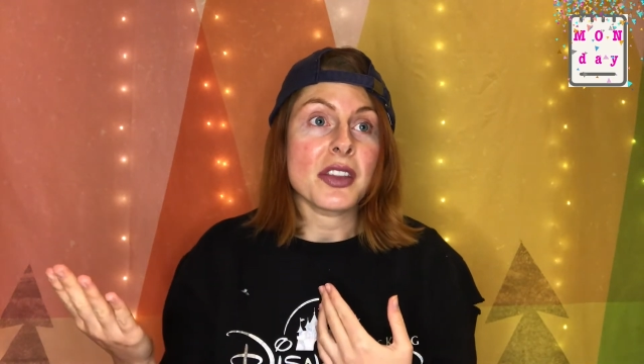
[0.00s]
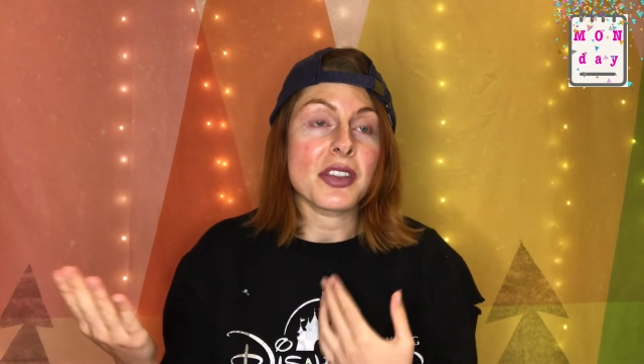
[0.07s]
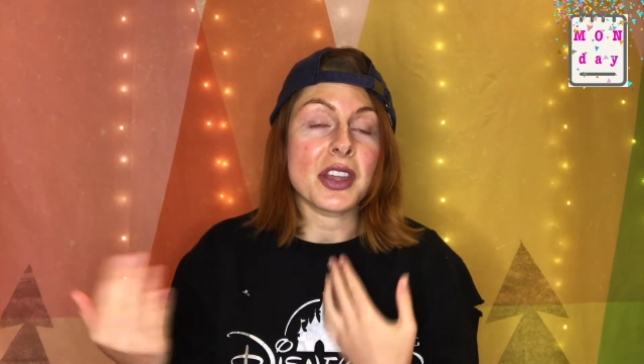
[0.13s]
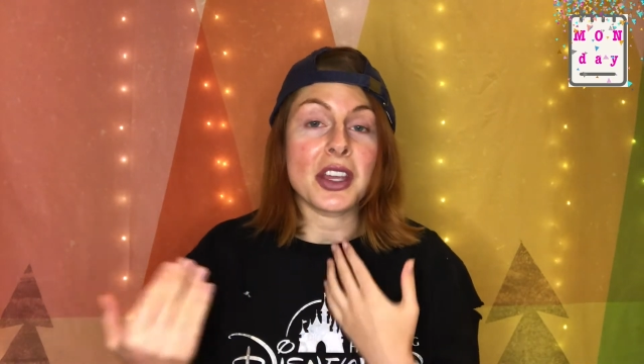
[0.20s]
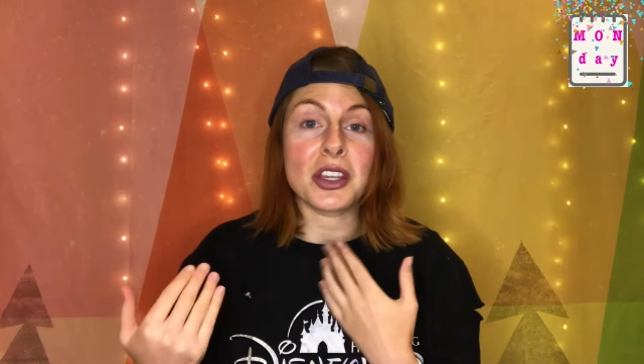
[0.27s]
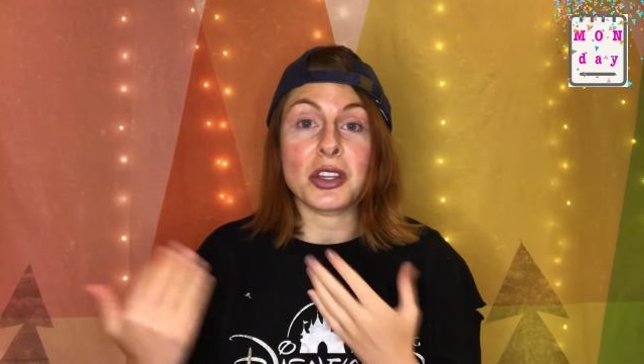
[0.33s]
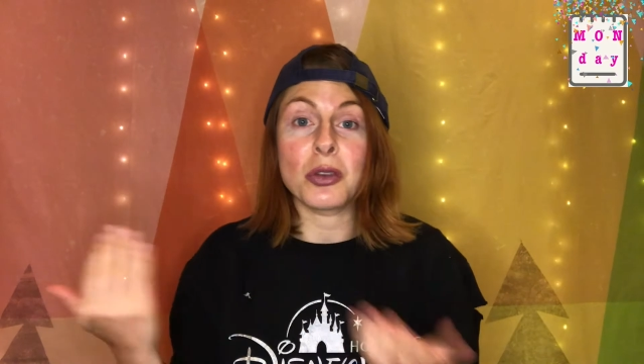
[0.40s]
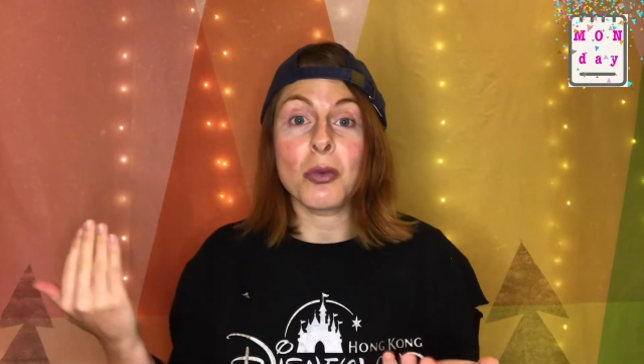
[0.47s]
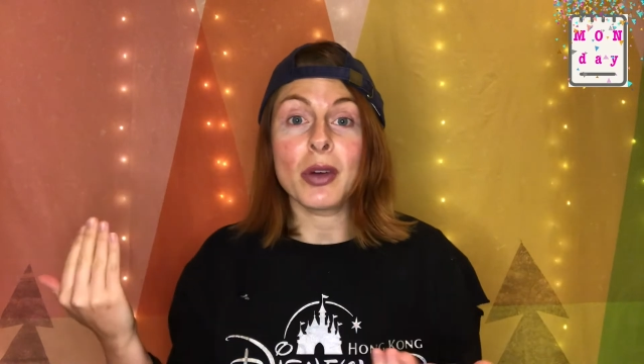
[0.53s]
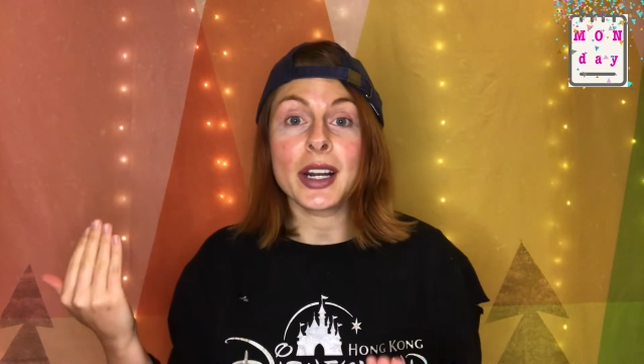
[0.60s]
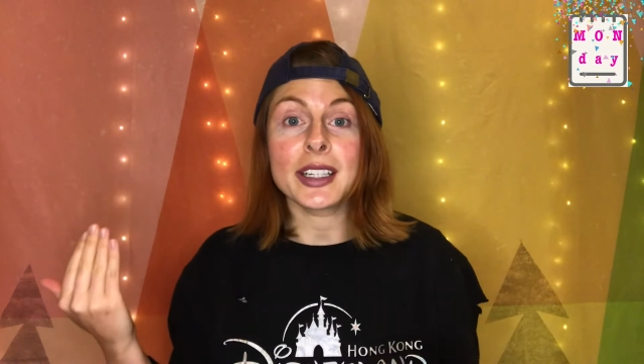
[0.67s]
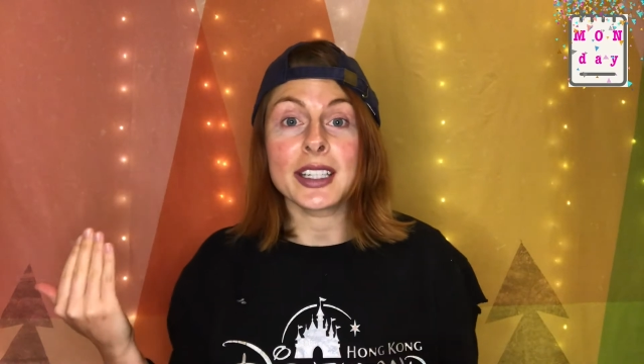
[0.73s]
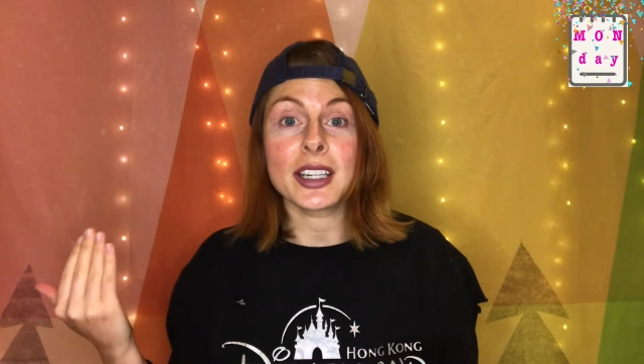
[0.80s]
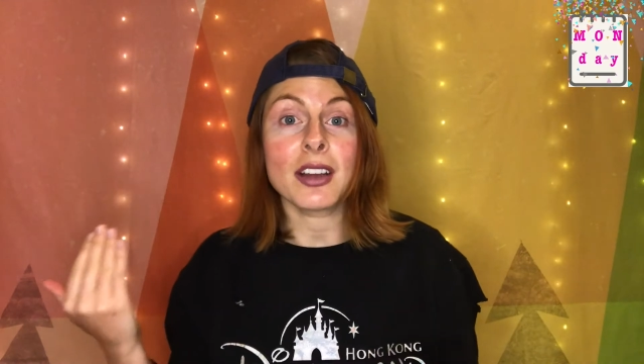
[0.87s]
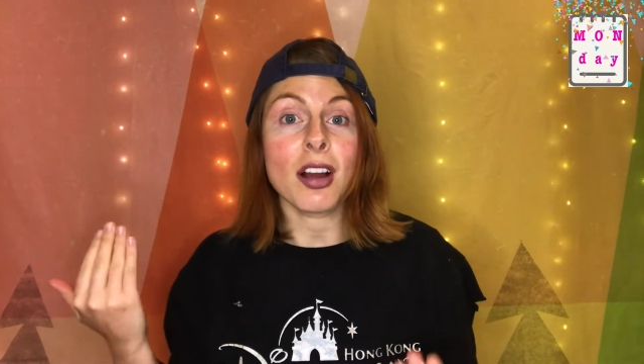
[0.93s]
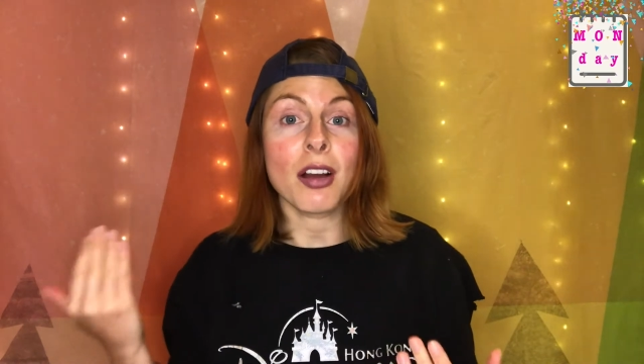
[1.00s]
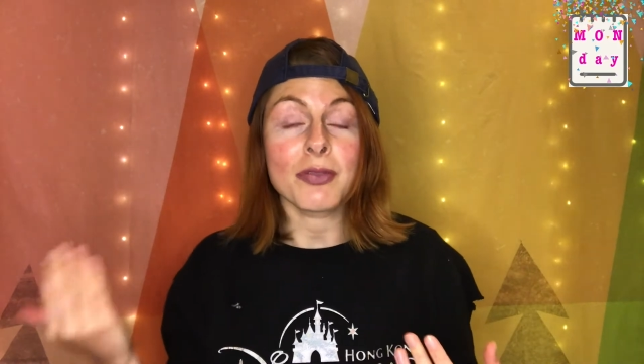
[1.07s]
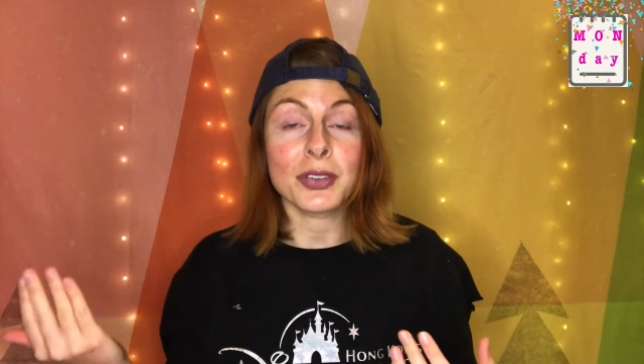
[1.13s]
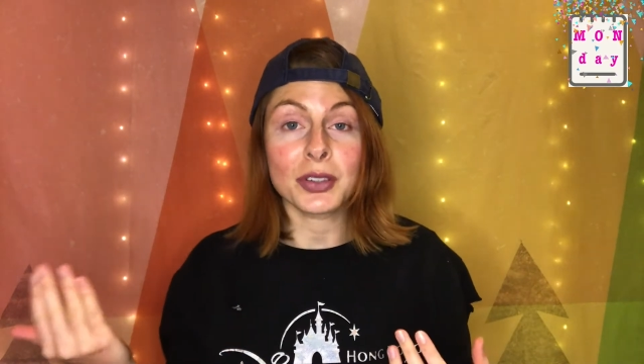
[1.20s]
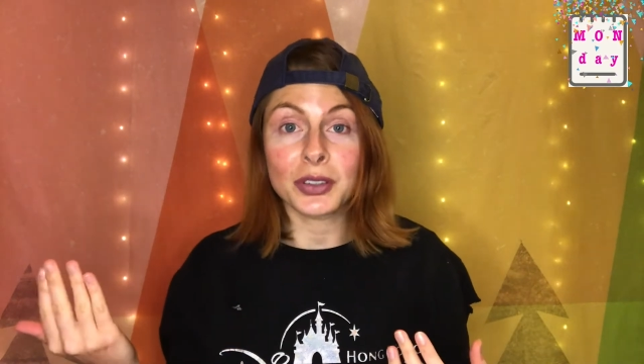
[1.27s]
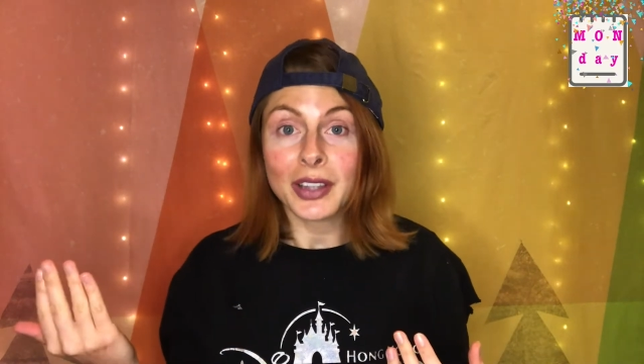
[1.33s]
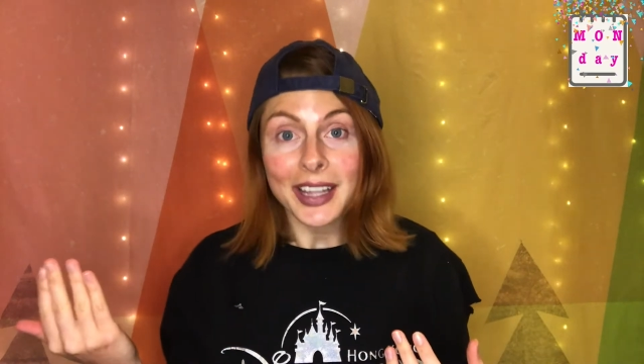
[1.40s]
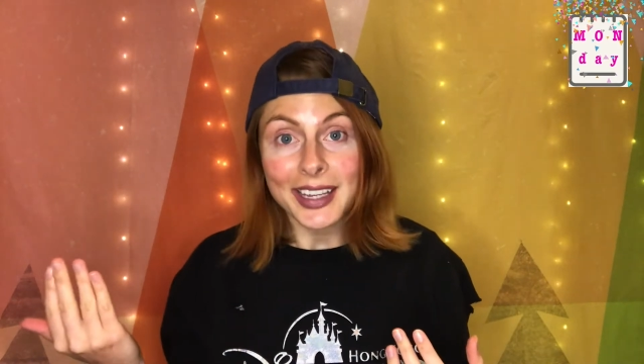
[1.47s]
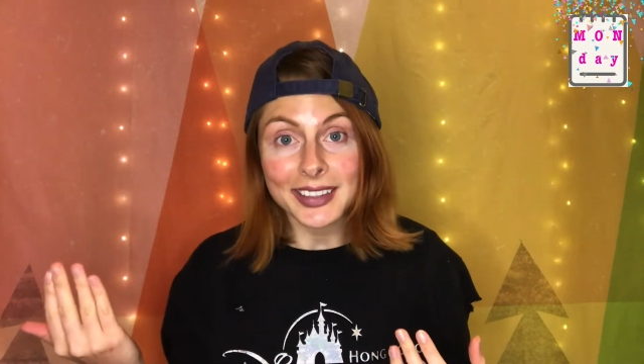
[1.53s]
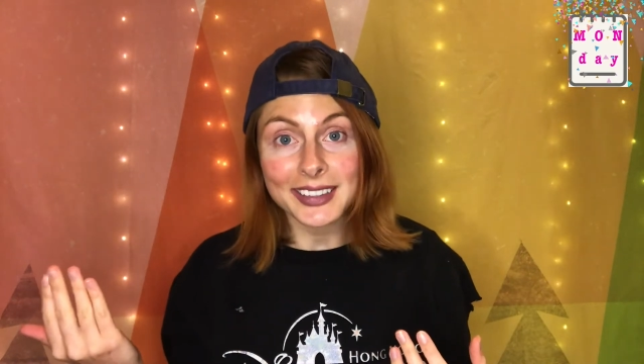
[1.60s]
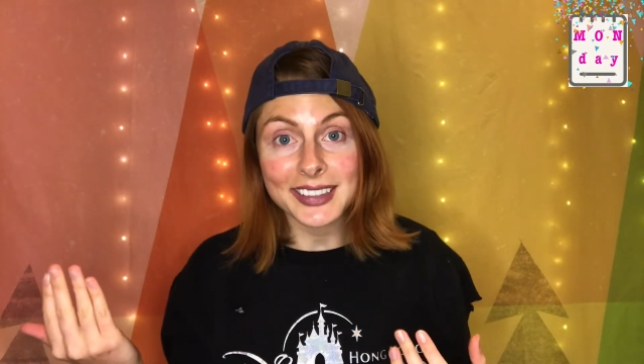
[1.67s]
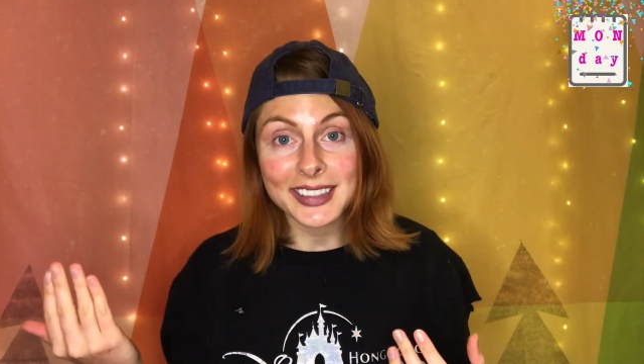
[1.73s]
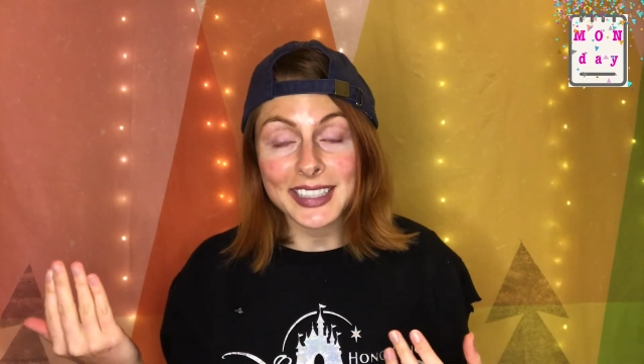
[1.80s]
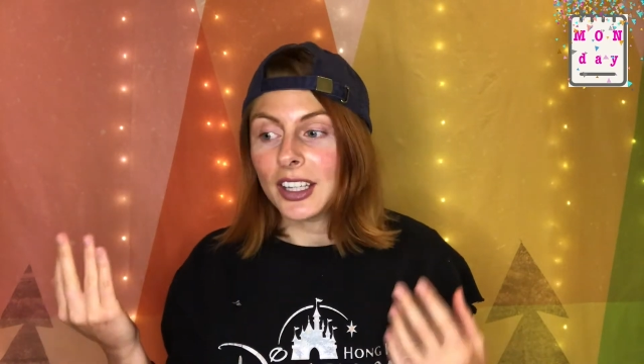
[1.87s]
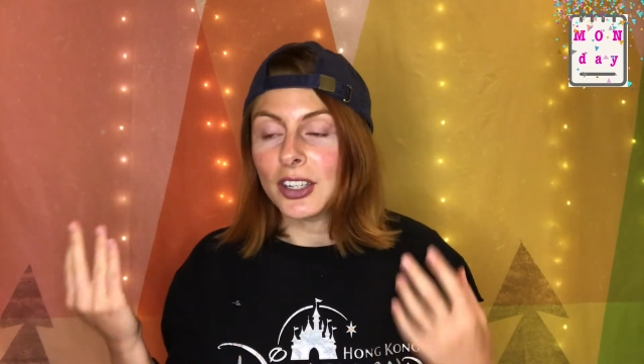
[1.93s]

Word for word: that you want to tick off your list.